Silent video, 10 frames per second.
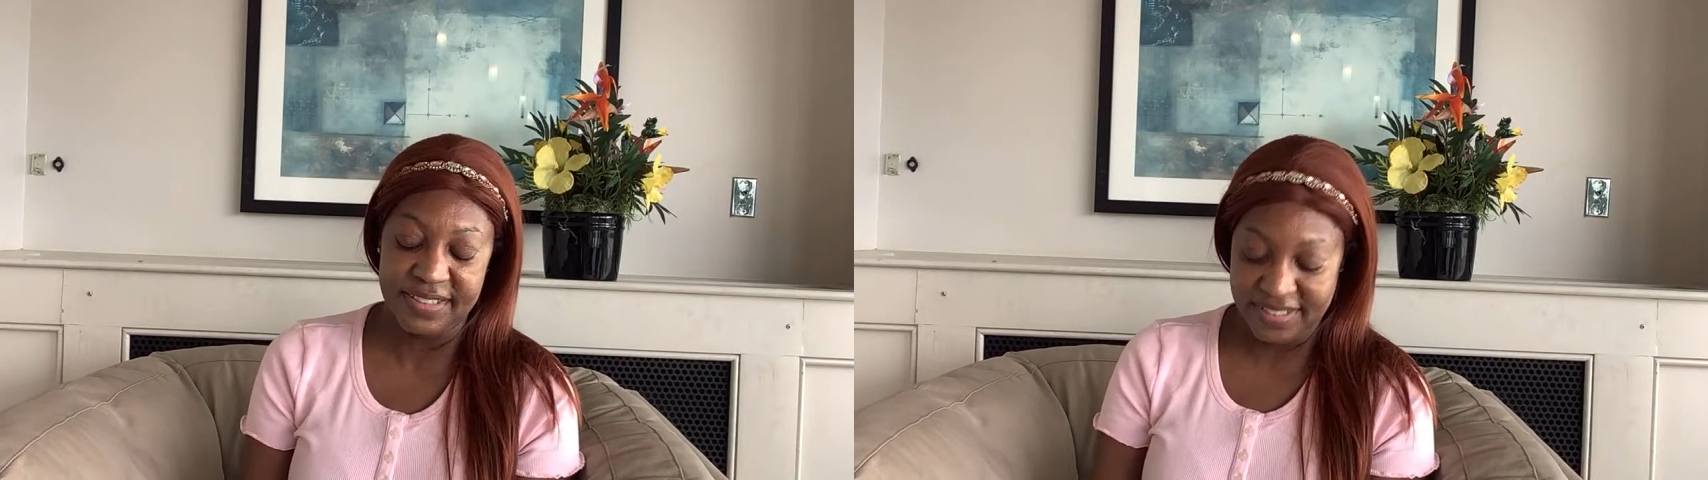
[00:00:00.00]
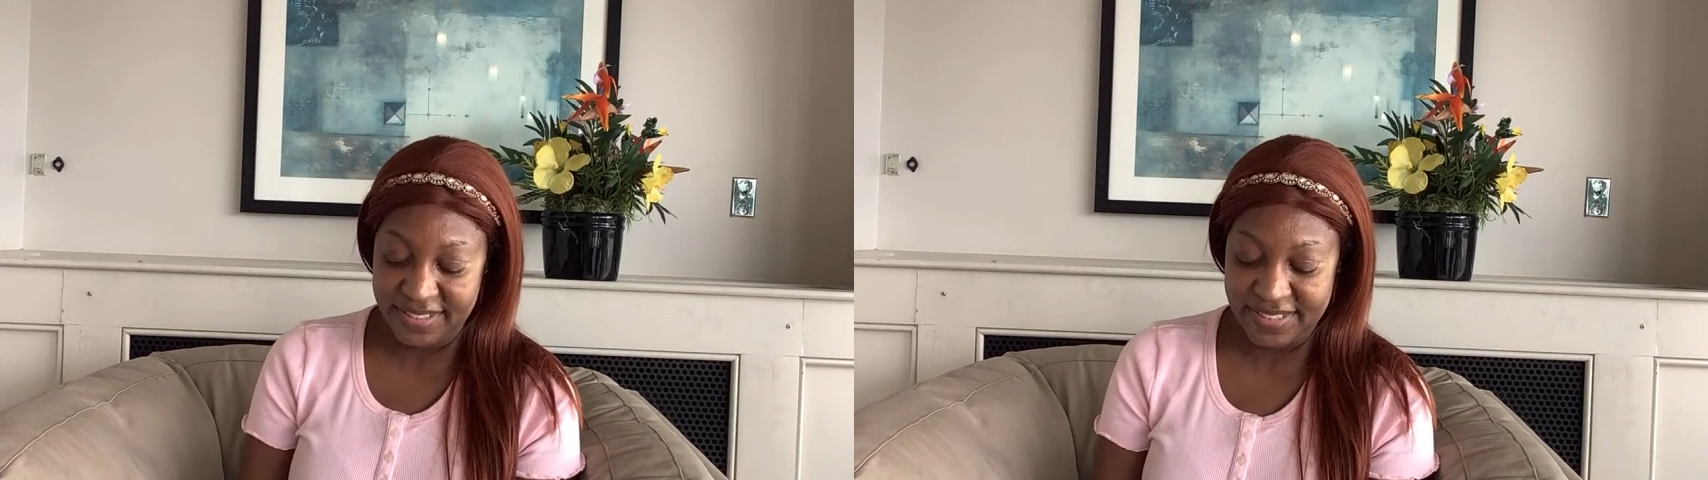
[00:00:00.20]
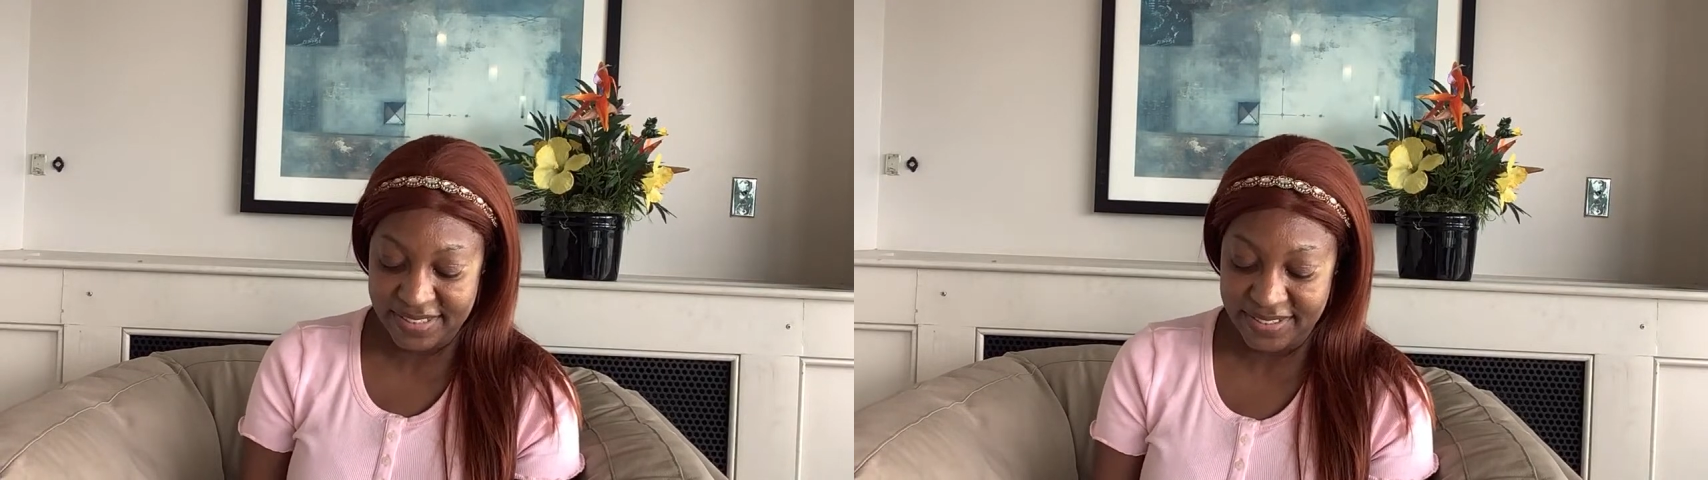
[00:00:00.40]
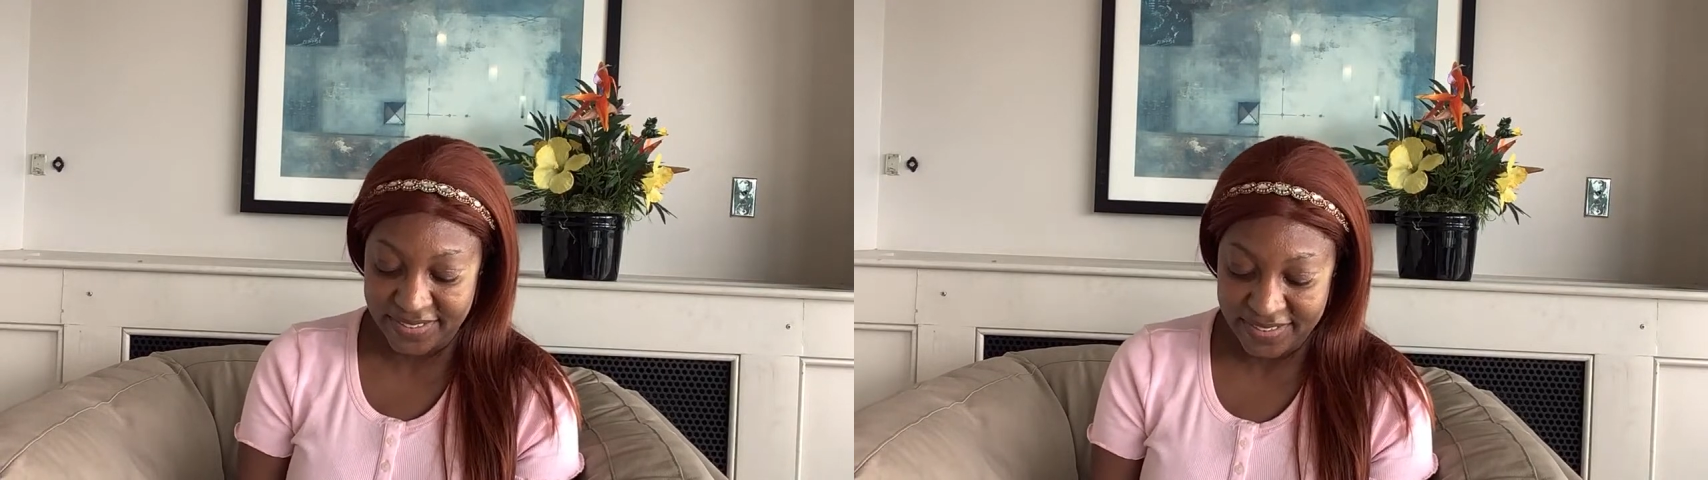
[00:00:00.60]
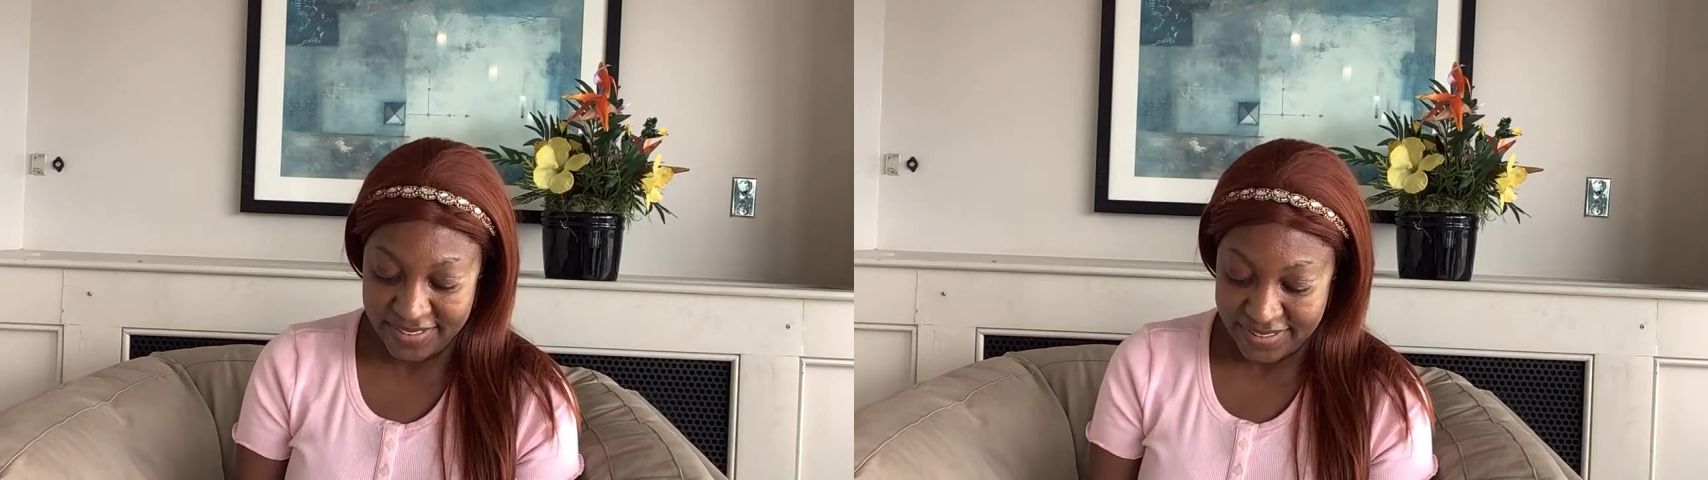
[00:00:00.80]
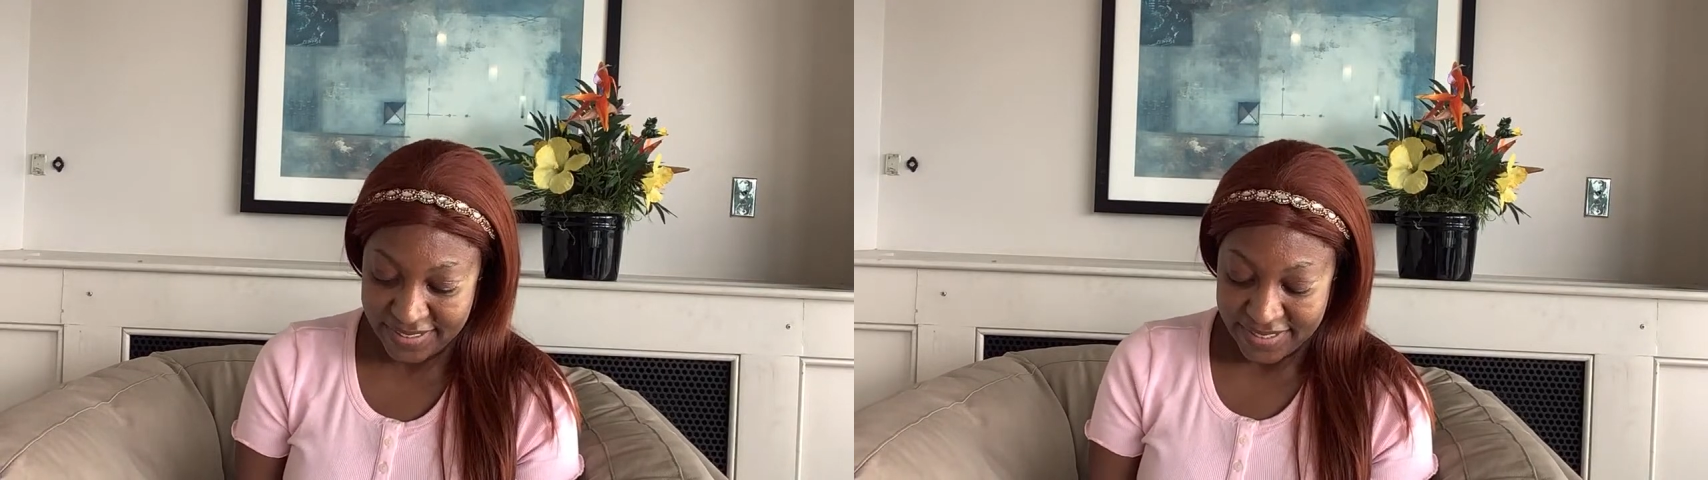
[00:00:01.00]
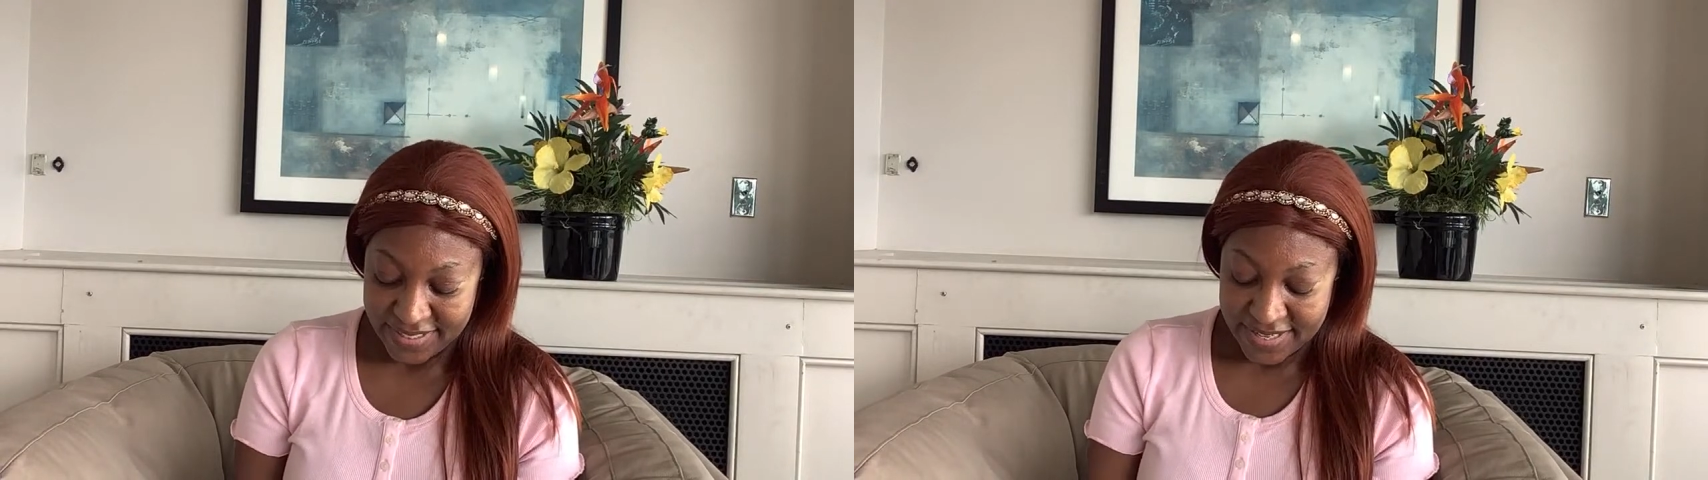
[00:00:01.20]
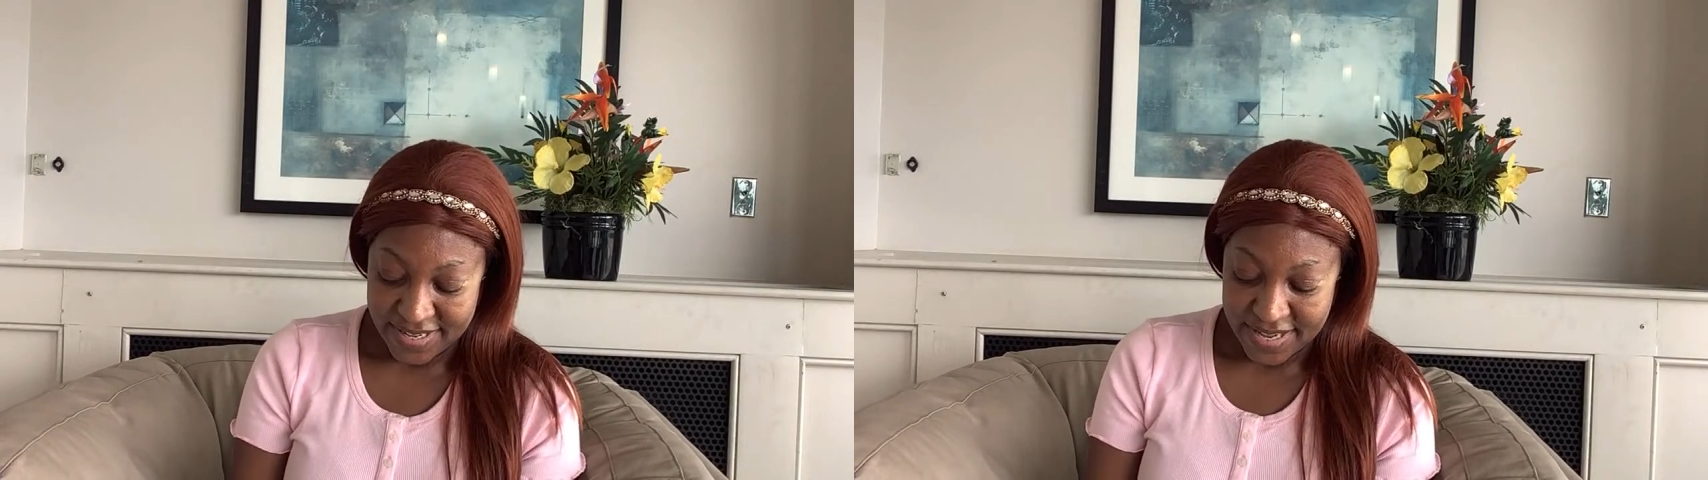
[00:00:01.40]
It is
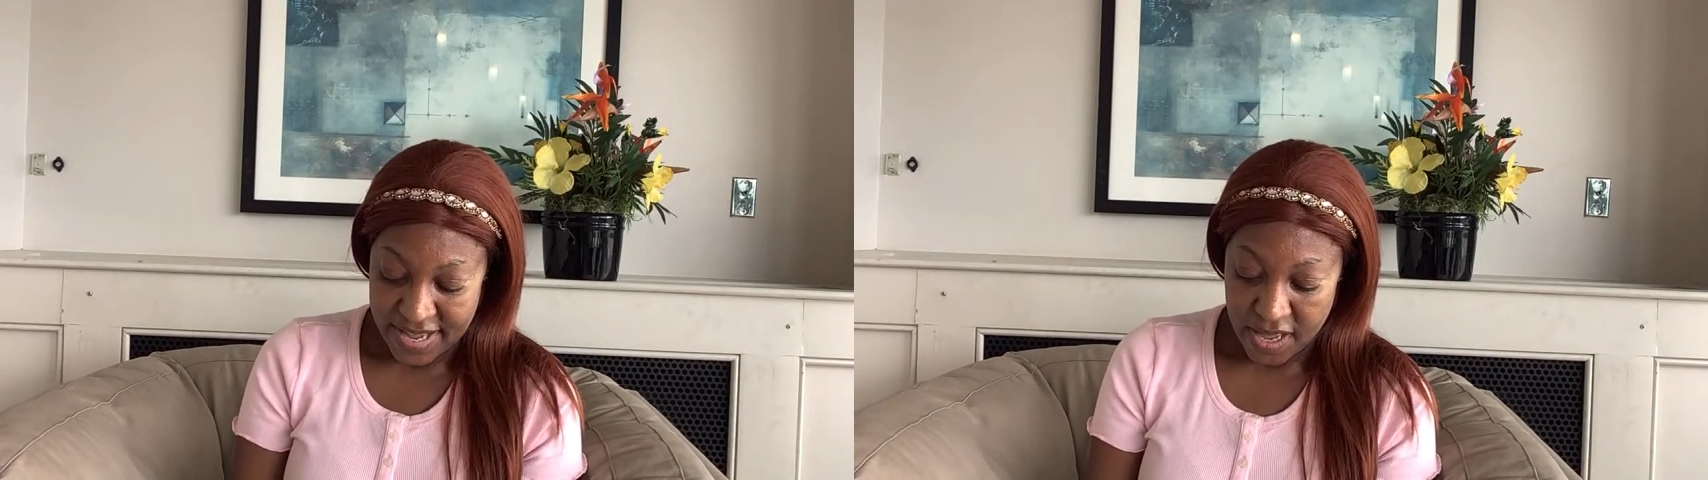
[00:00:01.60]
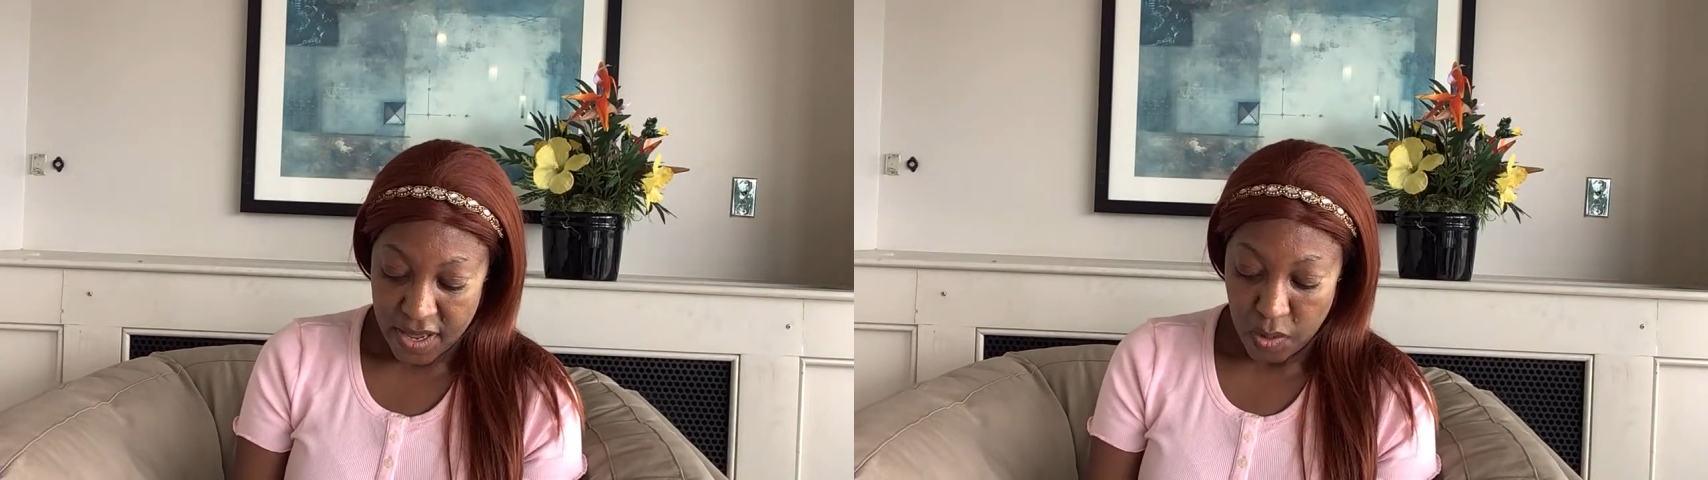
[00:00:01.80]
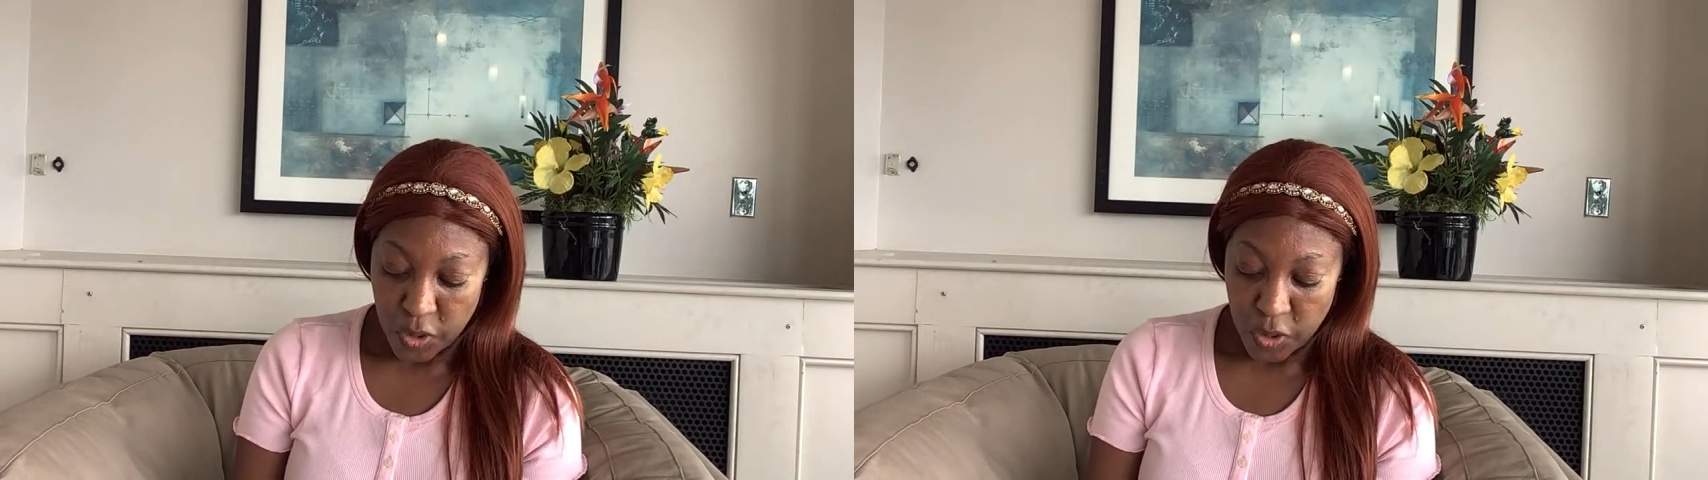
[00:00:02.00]
legal.